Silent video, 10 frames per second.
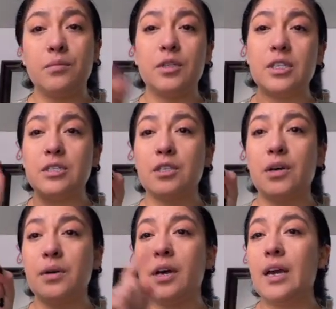please
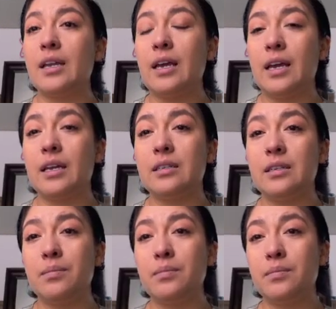go ahead and
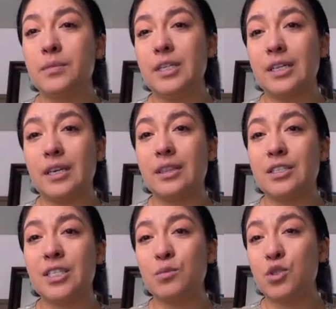click the
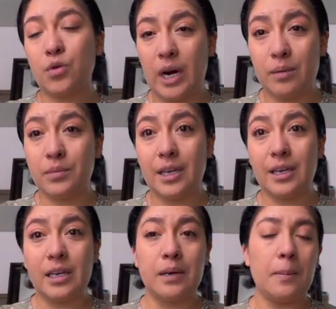subscribe
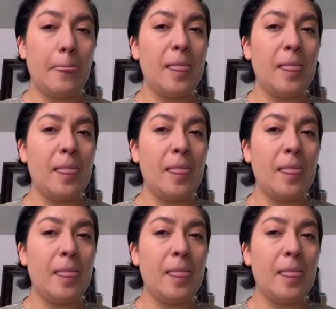button.